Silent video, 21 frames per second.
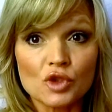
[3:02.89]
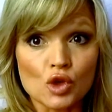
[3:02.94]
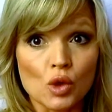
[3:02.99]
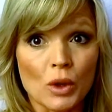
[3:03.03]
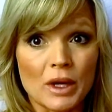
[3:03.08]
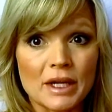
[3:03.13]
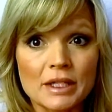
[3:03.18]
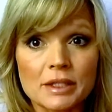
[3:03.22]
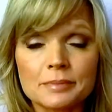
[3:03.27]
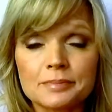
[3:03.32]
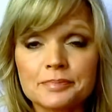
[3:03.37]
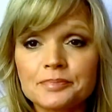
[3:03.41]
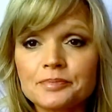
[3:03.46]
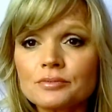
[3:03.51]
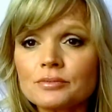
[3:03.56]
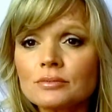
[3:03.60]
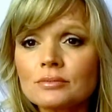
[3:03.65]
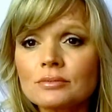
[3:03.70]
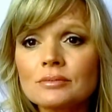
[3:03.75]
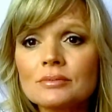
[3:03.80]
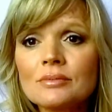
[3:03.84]
joint.
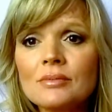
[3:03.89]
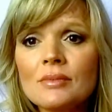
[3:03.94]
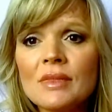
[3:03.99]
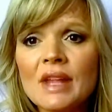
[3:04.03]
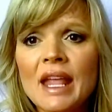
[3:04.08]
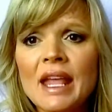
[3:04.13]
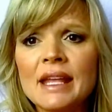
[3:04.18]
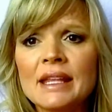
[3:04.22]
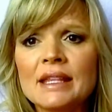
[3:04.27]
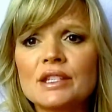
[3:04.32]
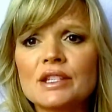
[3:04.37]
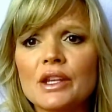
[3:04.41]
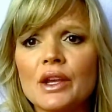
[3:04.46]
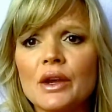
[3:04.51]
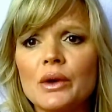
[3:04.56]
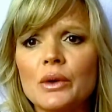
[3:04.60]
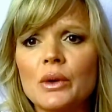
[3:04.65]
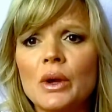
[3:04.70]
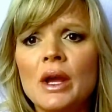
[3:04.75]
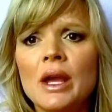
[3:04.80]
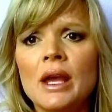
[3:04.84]
And
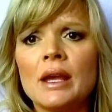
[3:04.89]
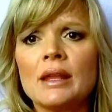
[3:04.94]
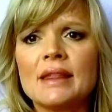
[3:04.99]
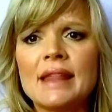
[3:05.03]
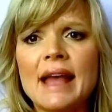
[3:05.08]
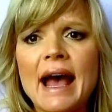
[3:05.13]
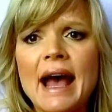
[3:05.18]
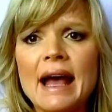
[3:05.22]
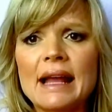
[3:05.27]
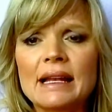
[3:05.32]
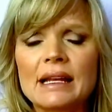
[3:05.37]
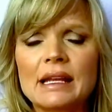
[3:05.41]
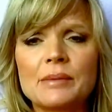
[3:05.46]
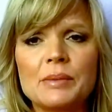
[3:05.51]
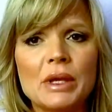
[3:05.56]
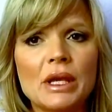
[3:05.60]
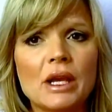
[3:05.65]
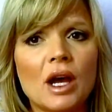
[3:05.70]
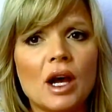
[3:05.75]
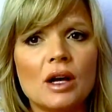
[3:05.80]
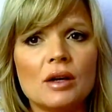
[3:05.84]
so that
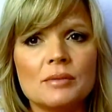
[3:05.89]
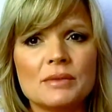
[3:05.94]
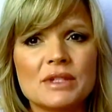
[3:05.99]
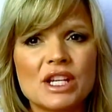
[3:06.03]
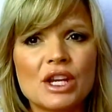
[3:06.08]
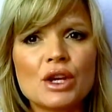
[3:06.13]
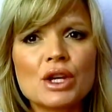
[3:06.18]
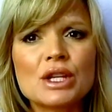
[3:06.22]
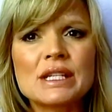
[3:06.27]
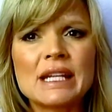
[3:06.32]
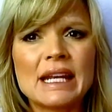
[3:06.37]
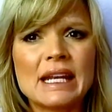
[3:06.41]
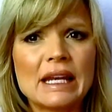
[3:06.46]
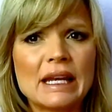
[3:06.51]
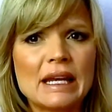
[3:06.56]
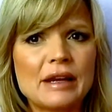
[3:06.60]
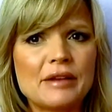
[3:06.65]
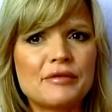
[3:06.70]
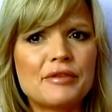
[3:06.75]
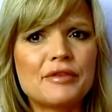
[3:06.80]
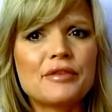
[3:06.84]
becomes
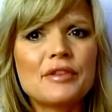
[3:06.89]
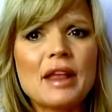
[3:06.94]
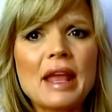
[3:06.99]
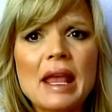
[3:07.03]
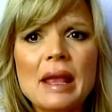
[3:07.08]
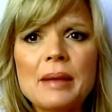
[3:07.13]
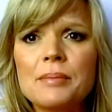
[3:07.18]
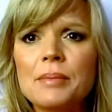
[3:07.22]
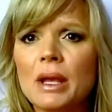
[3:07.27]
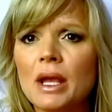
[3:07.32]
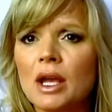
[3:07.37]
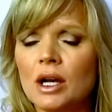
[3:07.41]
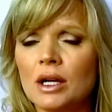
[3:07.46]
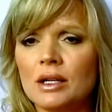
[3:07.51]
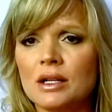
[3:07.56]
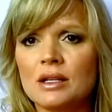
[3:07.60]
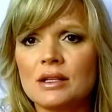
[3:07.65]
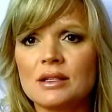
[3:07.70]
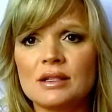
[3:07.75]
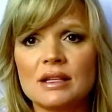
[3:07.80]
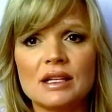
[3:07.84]
irritated and inflamed
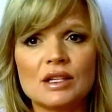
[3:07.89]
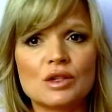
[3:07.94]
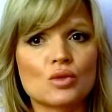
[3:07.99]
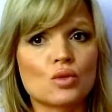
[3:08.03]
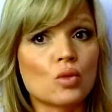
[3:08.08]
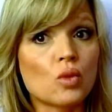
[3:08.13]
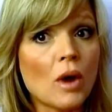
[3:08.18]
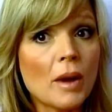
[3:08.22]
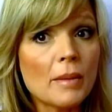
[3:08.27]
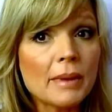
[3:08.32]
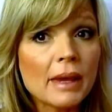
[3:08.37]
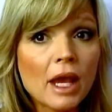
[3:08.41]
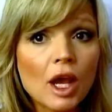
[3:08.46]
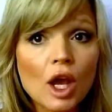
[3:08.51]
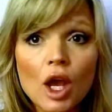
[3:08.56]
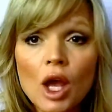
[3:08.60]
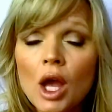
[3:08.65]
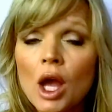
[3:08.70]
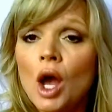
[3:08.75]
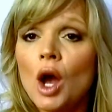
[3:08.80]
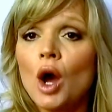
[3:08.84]
because it's
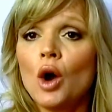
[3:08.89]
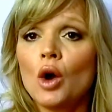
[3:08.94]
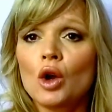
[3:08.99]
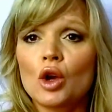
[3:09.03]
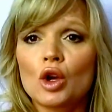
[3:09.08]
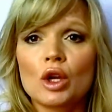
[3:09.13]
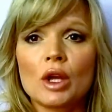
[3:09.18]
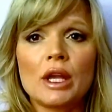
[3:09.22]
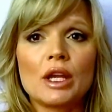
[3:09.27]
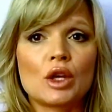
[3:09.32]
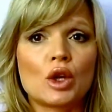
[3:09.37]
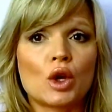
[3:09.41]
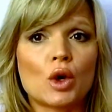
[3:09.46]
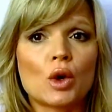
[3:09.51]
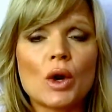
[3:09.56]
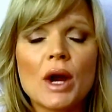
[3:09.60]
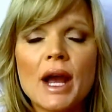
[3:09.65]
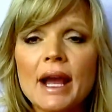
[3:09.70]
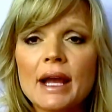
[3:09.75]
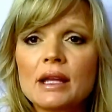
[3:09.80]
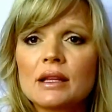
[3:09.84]
rubbing
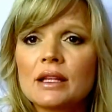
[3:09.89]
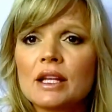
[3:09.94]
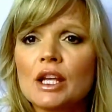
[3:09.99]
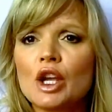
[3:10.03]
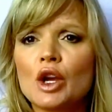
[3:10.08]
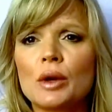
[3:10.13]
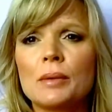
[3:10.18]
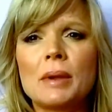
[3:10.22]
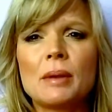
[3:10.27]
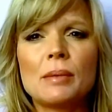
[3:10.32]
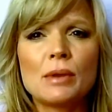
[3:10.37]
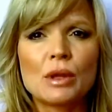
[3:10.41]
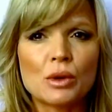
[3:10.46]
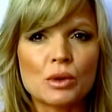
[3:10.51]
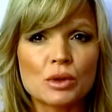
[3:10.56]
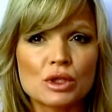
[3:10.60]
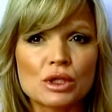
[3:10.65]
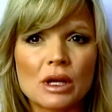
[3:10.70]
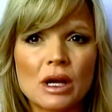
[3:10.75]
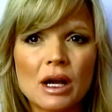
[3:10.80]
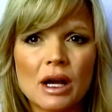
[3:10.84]
incorrectly, or maybe there
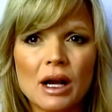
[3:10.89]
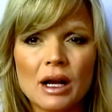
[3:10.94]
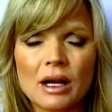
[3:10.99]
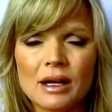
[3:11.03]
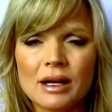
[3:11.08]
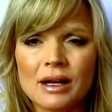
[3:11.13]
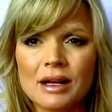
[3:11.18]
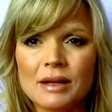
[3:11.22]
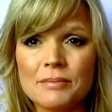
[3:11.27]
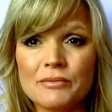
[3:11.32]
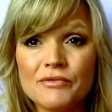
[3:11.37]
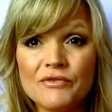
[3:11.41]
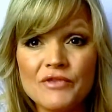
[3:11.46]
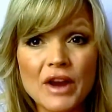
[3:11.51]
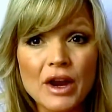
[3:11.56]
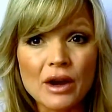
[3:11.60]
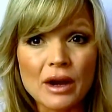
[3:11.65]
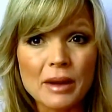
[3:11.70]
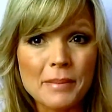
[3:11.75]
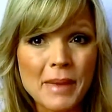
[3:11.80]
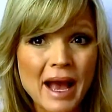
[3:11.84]
was a
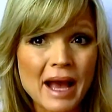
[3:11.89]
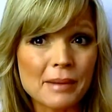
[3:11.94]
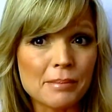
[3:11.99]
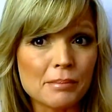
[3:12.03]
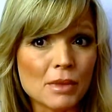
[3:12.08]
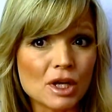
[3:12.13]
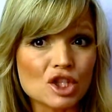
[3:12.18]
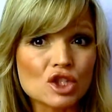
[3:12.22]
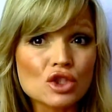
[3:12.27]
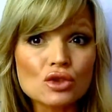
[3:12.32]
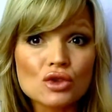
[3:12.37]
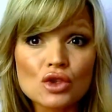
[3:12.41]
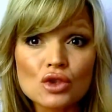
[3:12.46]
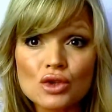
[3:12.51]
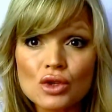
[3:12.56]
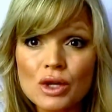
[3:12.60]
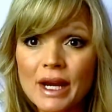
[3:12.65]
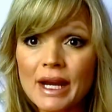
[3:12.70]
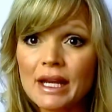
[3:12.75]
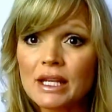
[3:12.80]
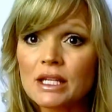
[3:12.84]
very bad muscle
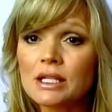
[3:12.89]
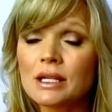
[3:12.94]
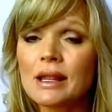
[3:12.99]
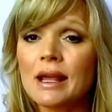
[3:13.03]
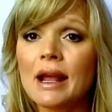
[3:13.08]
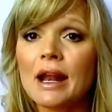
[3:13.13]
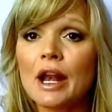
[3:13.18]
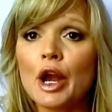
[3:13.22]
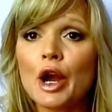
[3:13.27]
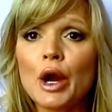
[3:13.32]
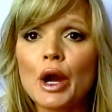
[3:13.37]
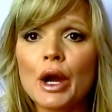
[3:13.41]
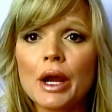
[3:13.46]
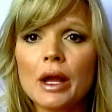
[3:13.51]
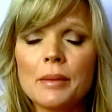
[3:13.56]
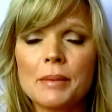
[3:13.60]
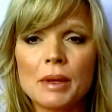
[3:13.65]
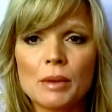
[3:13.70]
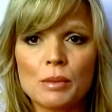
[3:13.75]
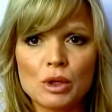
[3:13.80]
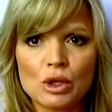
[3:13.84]
strain to that
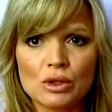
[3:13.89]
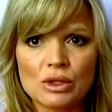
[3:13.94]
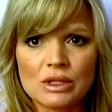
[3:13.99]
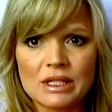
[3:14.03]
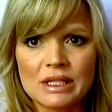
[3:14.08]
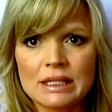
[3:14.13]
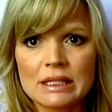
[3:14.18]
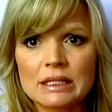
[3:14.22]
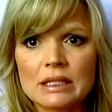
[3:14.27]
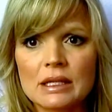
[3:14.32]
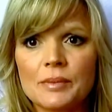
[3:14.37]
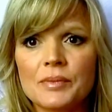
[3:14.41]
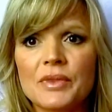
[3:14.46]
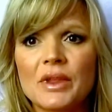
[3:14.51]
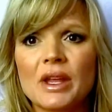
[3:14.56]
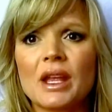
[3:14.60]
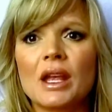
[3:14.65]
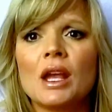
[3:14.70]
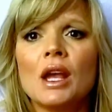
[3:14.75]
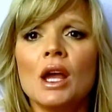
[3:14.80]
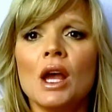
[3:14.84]
area. Maybe you did
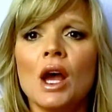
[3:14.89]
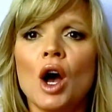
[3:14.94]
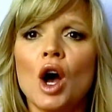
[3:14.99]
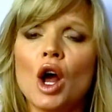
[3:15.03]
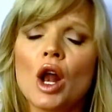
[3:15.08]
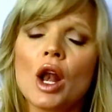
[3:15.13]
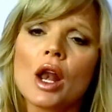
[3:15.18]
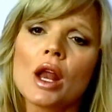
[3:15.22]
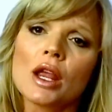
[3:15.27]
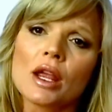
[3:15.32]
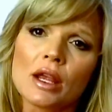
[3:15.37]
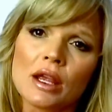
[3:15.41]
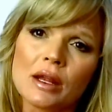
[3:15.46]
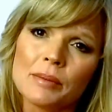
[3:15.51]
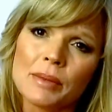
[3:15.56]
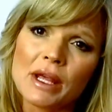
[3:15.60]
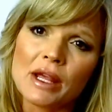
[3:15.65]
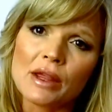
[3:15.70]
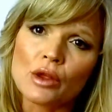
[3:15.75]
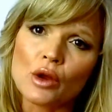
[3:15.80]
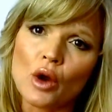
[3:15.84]
something. It can
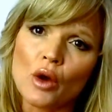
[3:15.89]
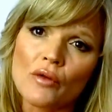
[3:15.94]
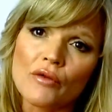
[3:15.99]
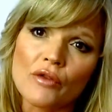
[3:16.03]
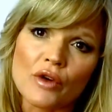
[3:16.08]
be either